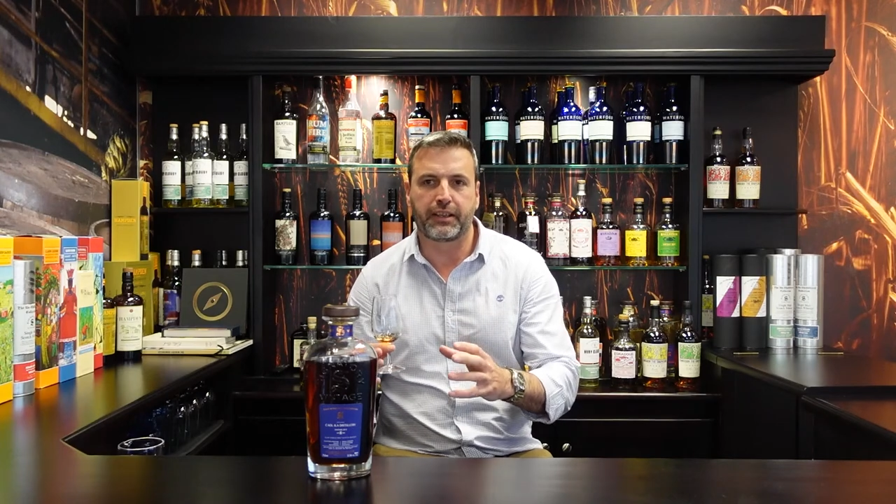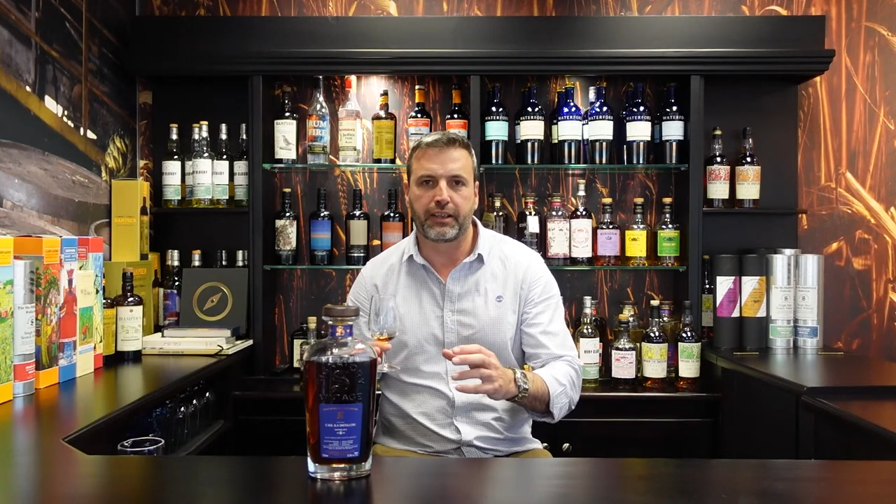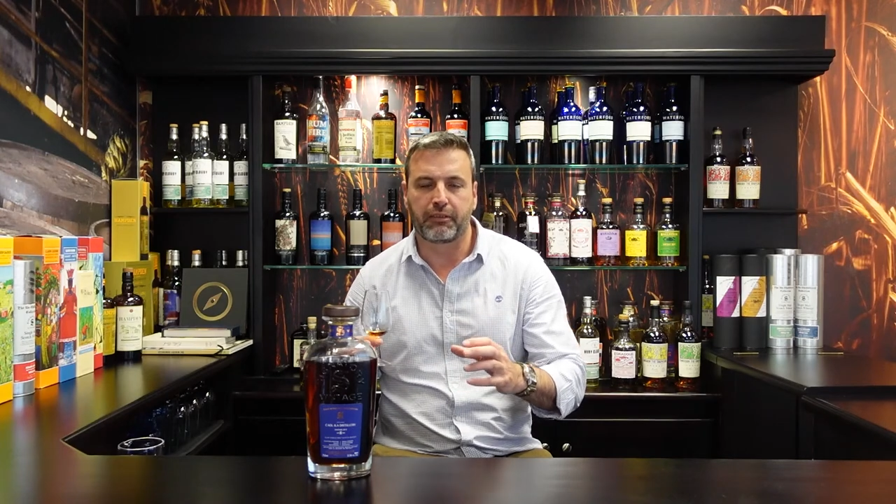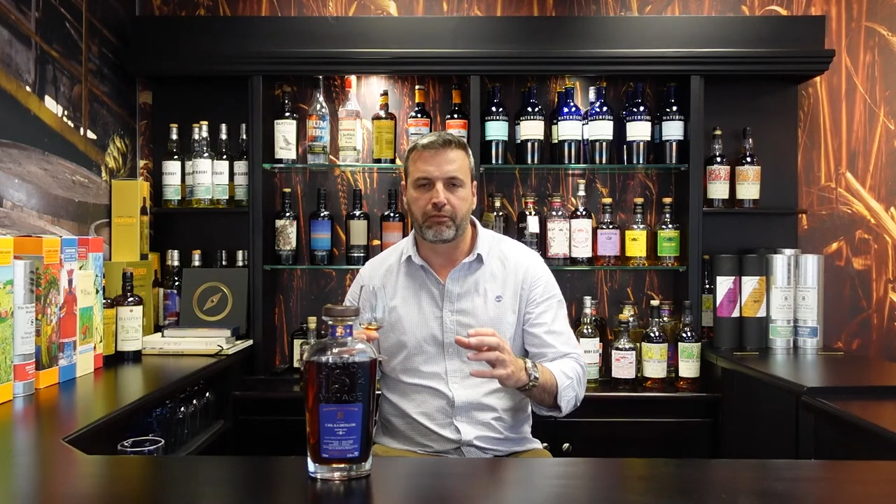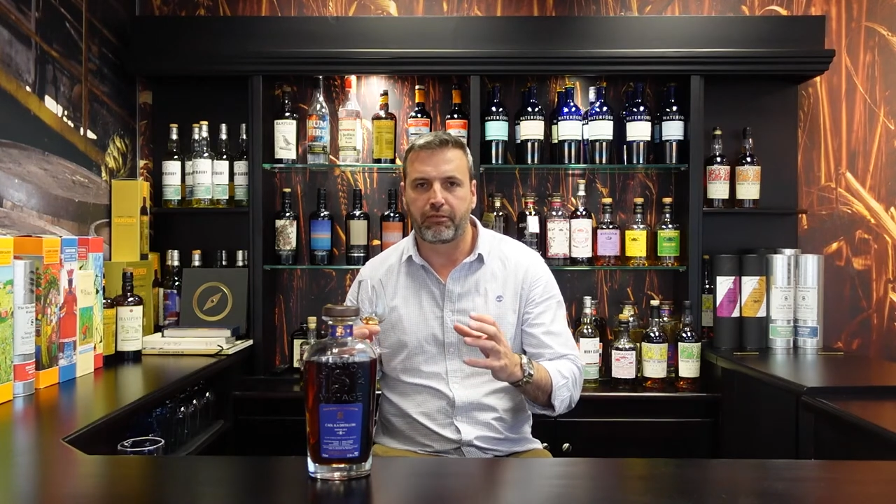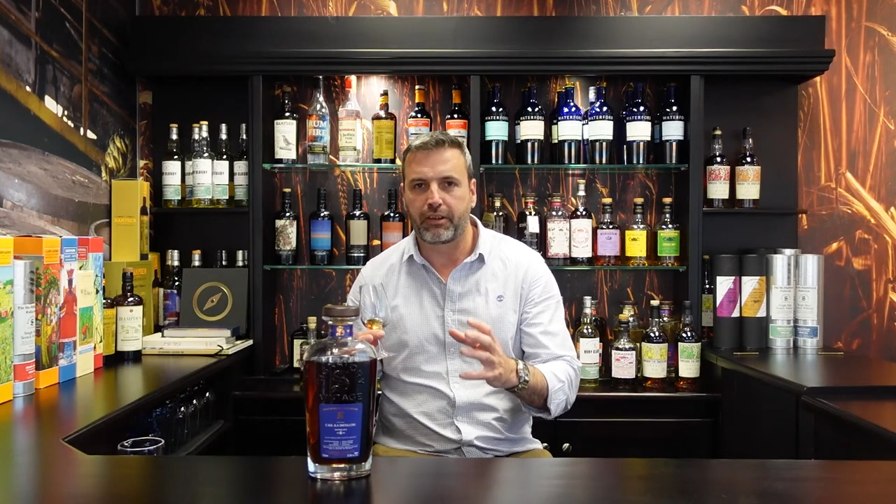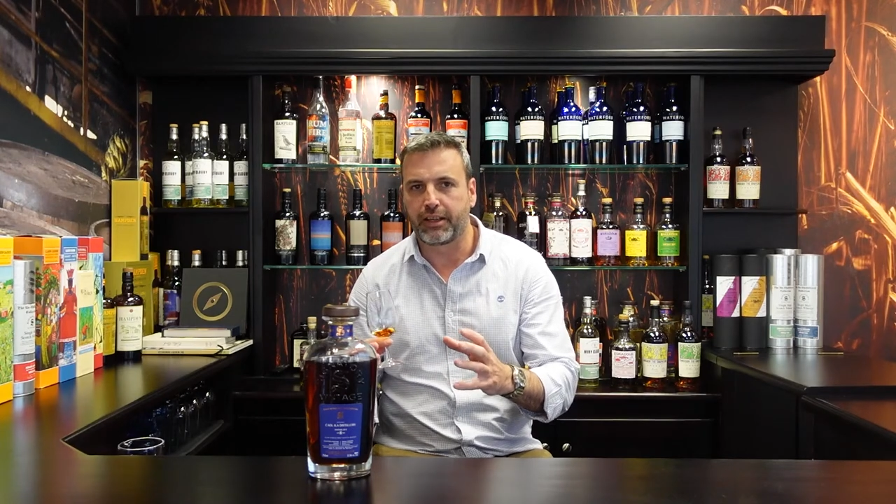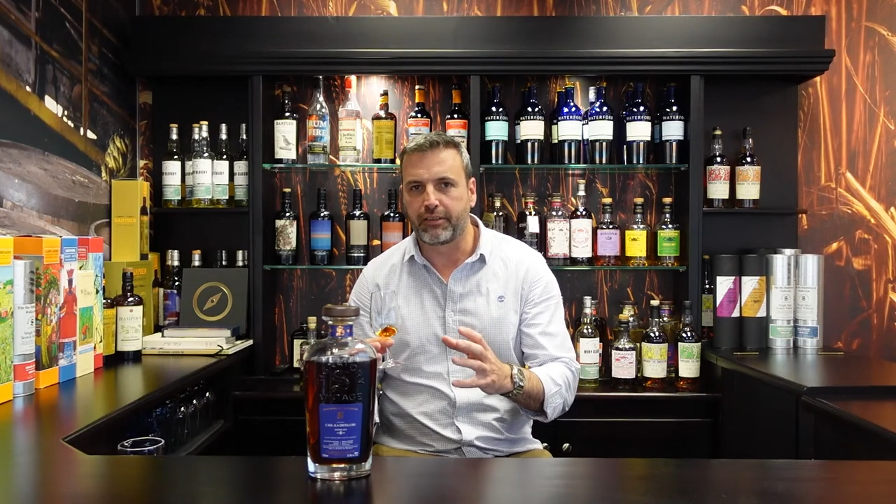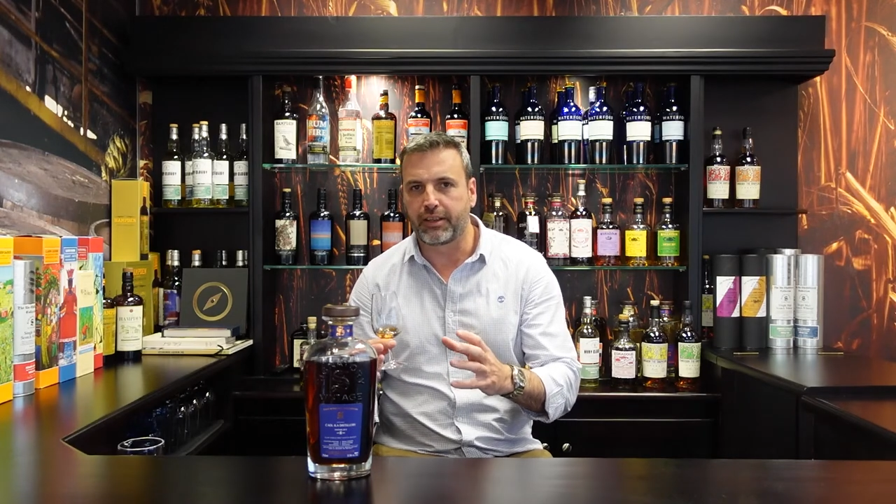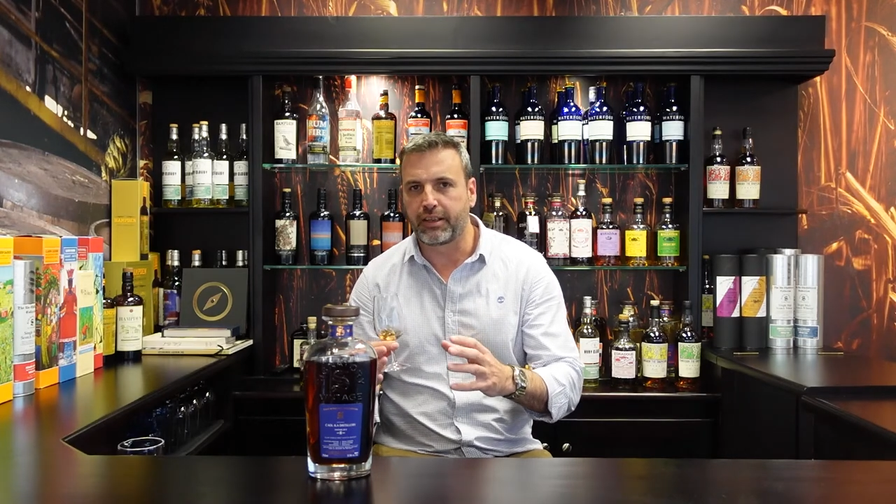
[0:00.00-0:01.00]
and
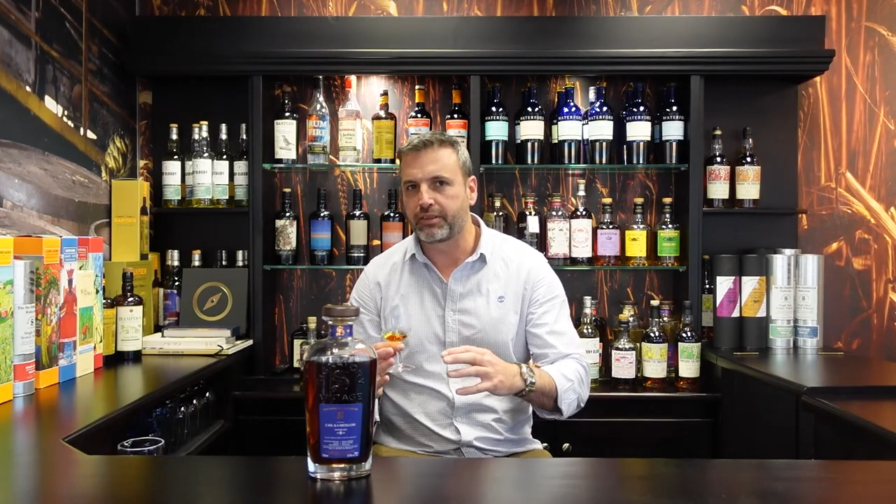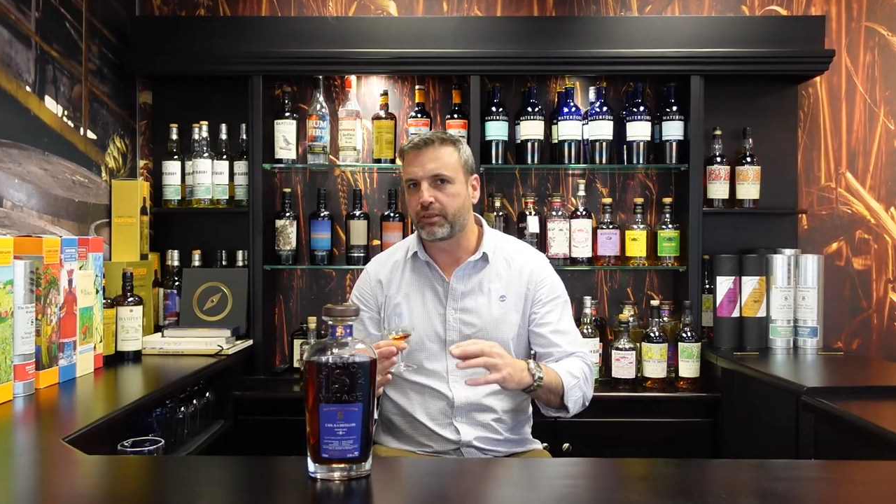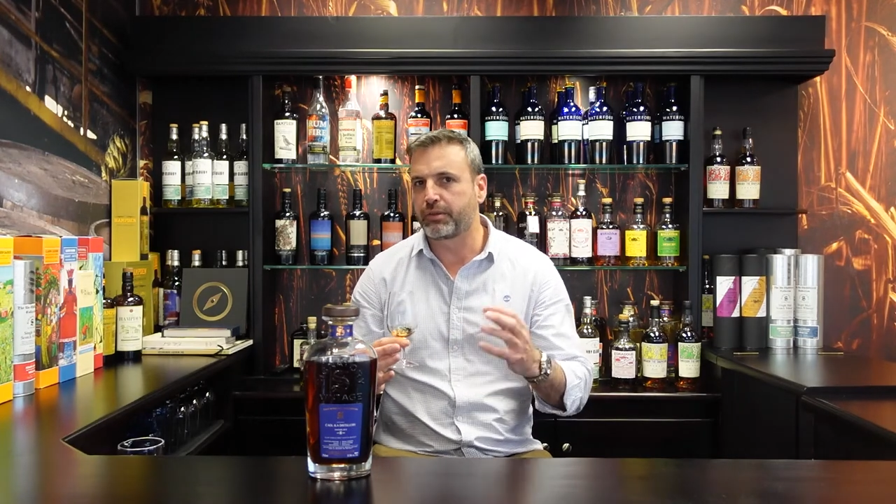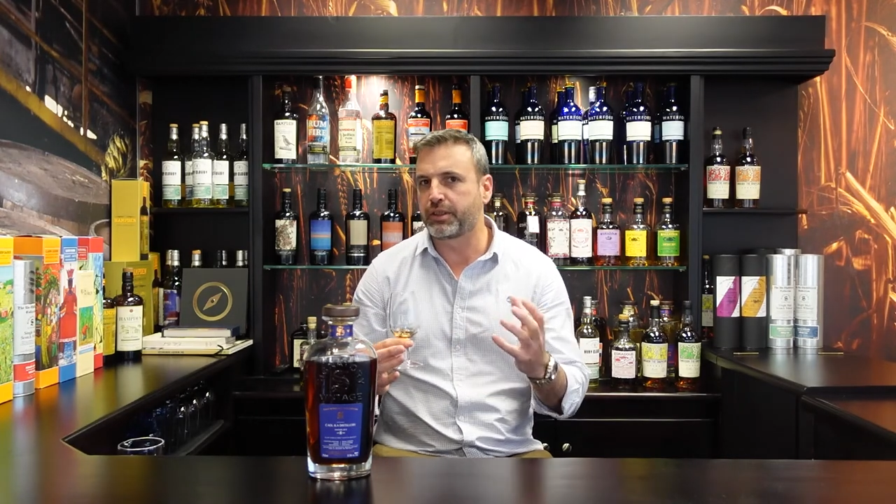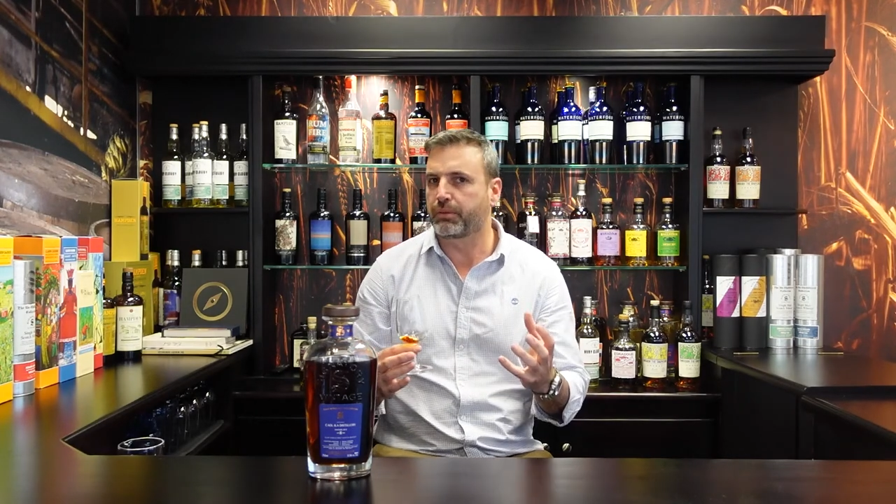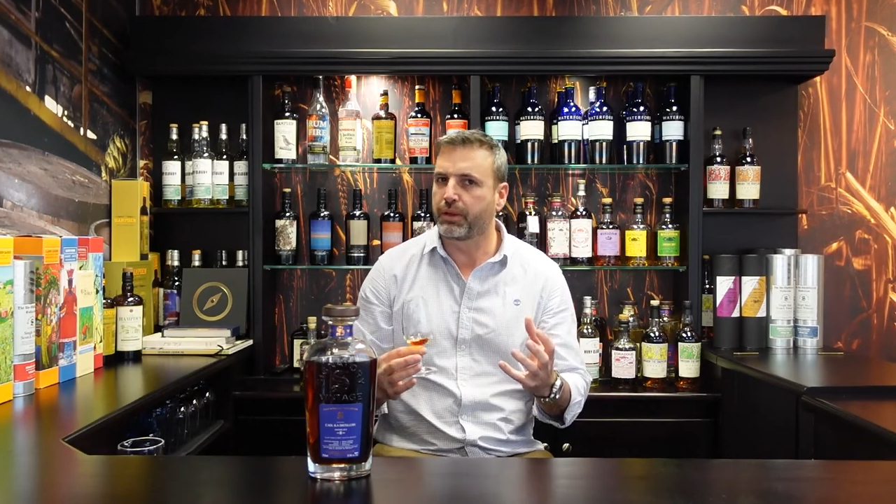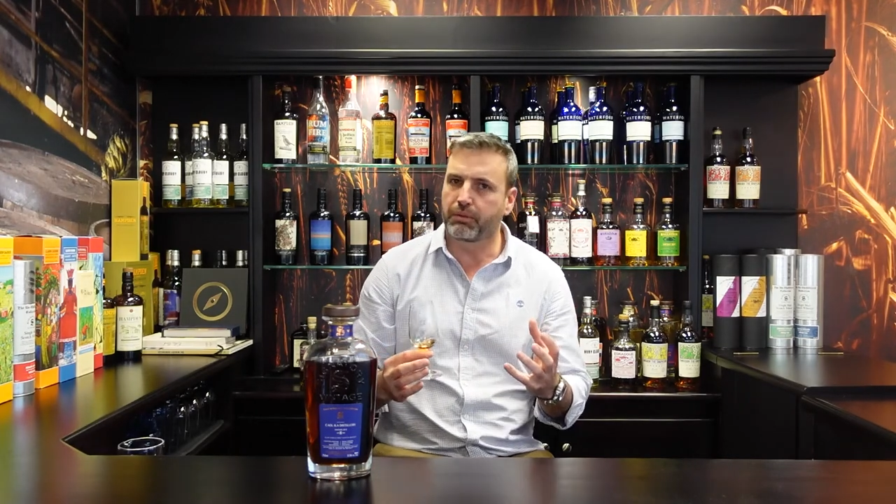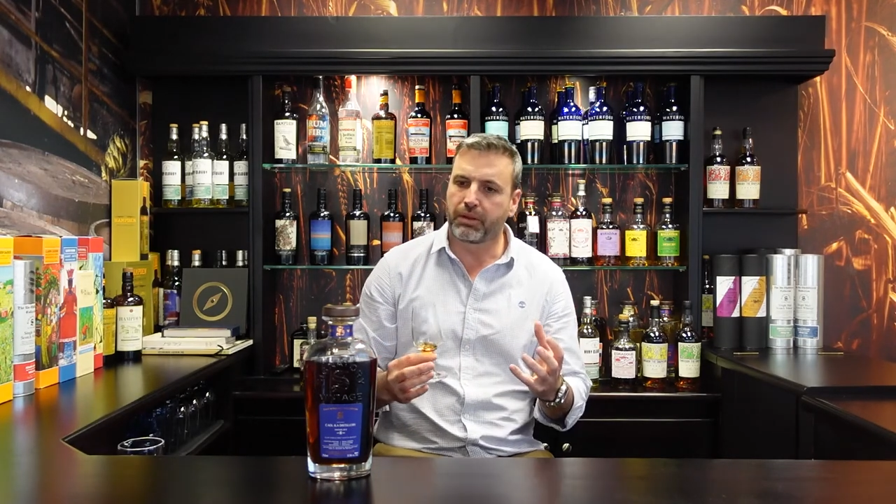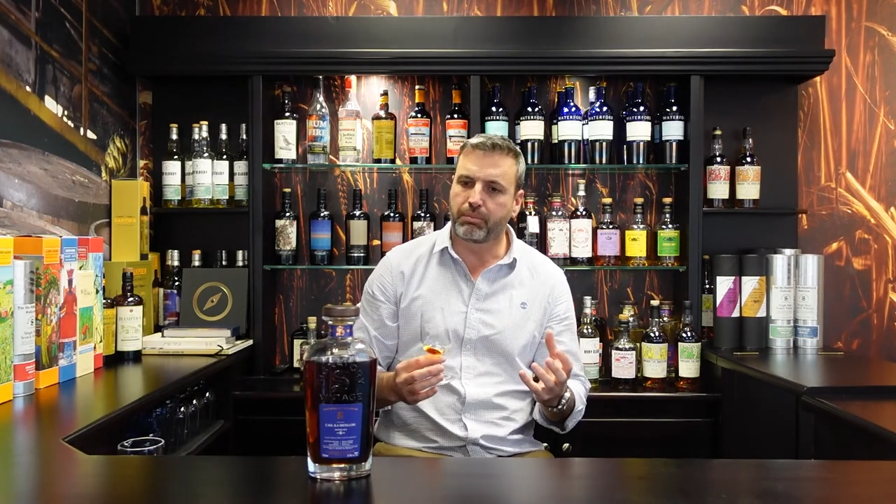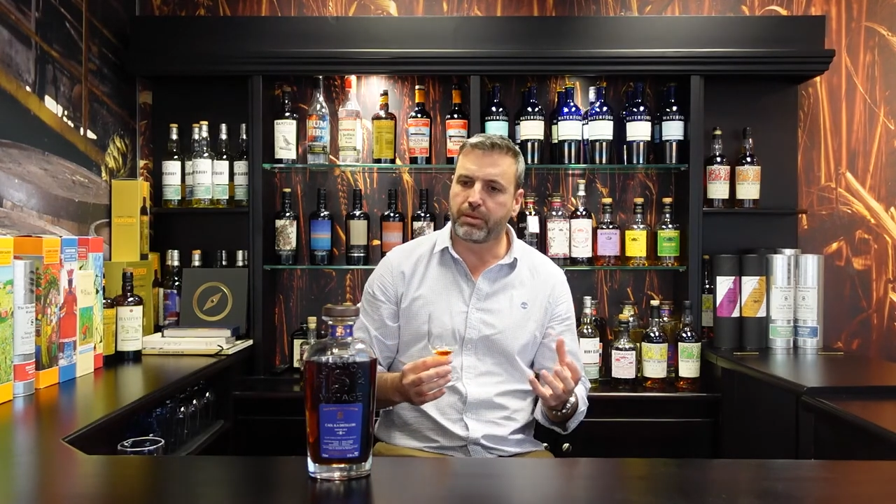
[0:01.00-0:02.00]
flavor doesn't always
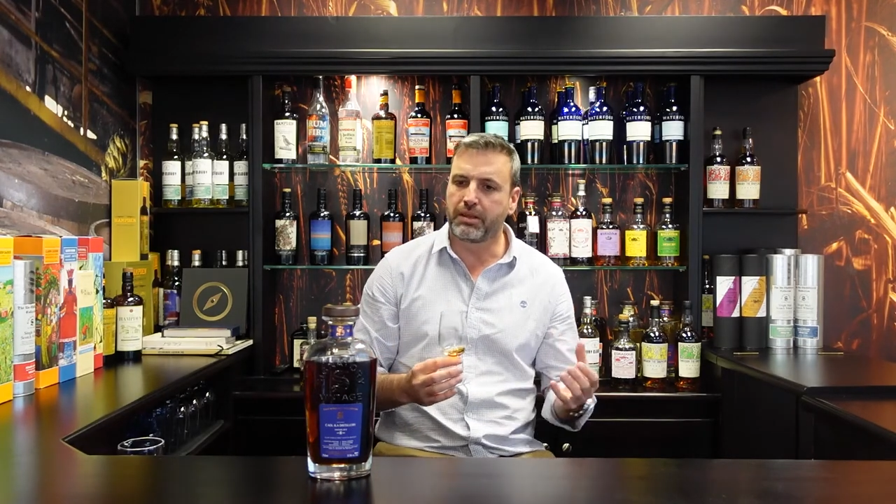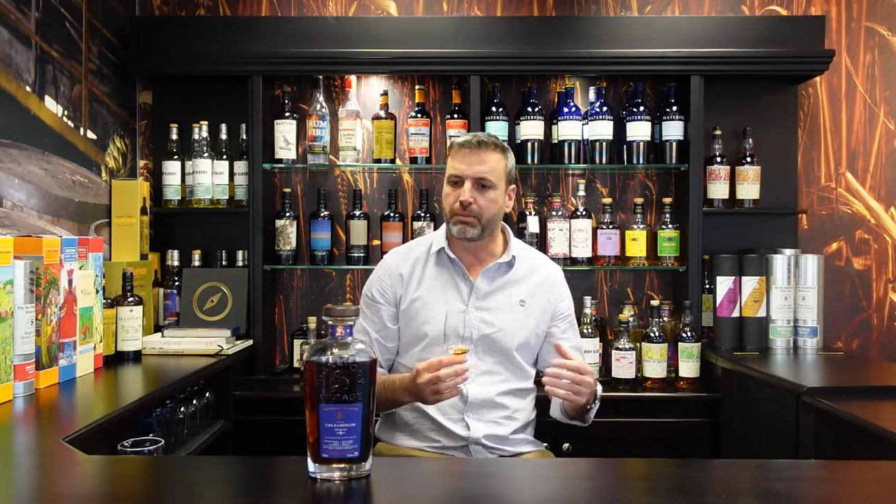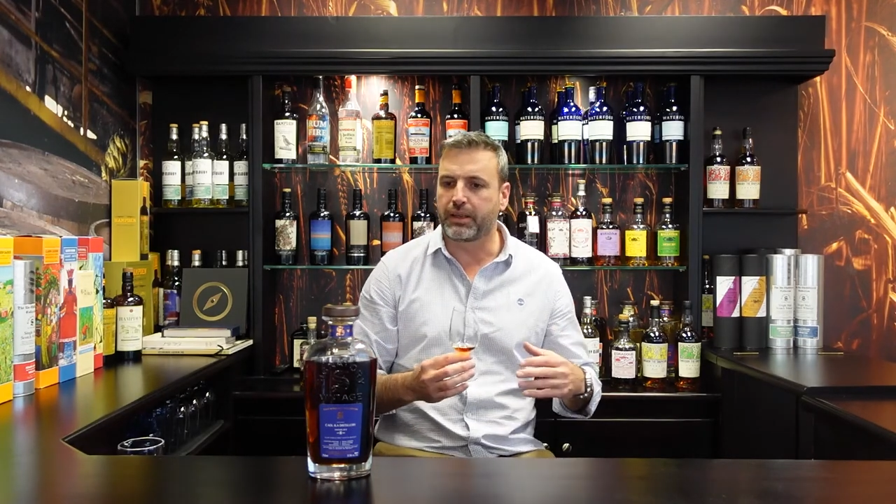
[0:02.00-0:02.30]
work with peat,